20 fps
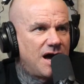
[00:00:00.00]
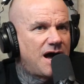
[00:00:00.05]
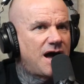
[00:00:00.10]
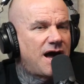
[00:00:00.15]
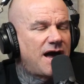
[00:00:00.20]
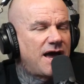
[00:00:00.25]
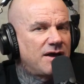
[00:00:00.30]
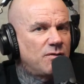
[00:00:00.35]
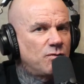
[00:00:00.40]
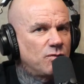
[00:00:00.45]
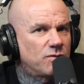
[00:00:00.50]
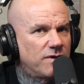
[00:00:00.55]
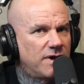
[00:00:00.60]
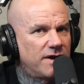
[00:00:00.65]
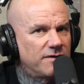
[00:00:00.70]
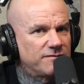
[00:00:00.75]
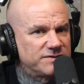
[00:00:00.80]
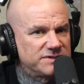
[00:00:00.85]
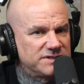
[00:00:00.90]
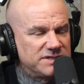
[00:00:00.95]
I
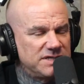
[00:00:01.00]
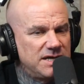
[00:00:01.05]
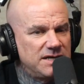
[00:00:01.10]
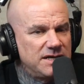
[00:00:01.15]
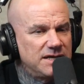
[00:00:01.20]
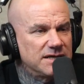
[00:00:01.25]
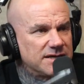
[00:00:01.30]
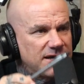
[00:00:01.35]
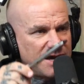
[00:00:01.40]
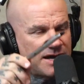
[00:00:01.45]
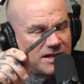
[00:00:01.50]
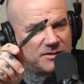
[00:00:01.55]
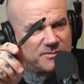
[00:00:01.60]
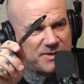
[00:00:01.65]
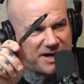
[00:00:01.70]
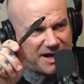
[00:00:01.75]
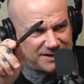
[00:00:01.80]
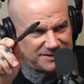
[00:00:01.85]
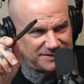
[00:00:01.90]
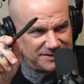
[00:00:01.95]
have seen in
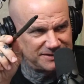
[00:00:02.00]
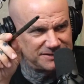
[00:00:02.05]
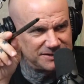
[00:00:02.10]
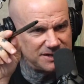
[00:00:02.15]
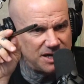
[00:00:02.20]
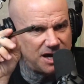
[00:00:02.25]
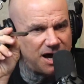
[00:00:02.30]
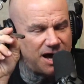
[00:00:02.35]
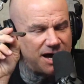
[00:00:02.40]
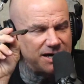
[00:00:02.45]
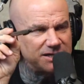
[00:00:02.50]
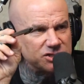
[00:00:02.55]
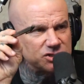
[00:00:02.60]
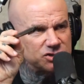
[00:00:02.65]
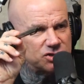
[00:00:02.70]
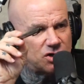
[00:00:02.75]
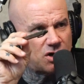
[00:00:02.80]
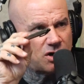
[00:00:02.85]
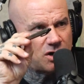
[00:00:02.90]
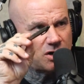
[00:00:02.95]
Calabasas, I
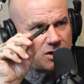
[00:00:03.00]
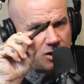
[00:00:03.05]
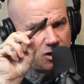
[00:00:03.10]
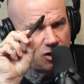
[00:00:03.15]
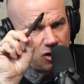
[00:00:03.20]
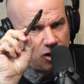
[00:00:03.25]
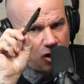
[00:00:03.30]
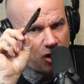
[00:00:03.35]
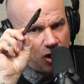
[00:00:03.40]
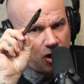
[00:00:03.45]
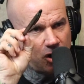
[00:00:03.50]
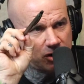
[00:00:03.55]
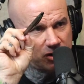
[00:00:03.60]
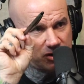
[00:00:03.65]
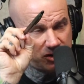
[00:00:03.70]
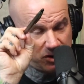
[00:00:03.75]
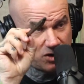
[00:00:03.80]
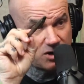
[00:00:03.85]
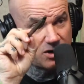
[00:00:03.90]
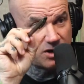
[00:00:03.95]
saw a
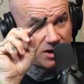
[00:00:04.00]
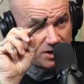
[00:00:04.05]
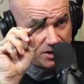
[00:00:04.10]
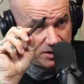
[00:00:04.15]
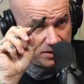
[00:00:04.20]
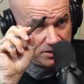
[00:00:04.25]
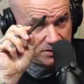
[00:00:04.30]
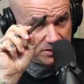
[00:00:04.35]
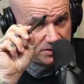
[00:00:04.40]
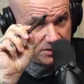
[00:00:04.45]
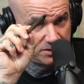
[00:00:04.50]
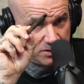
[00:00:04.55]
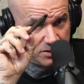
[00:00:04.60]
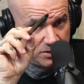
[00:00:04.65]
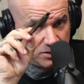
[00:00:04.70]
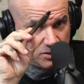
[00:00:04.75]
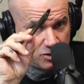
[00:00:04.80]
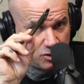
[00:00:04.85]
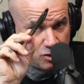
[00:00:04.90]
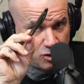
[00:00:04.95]
car
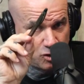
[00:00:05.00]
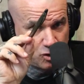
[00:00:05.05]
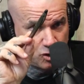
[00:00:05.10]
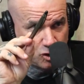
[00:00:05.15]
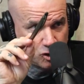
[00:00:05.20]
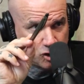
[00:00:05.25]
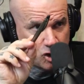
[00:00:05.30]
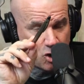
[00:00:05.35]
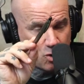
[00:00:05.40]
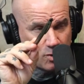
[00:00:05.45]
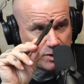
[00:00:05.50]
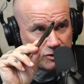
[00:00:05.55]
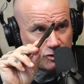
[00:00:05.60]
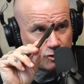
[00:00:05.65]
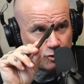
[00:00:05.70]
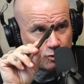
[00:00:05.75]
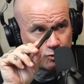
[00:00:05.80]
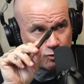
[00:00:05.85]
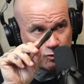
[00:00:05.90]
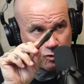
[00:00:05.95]
going the
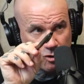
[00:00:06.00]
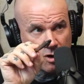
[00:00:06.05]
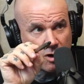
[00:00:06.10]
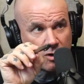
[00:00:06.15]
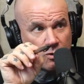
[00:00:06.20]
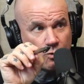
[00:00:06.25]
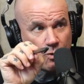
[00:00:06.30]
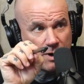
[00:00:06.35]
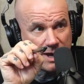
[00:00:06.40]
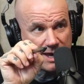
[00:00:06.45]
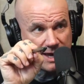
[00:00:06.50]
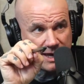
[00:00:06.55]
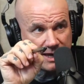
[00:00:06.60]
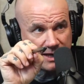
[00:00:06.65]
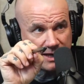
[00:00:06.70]
wrong way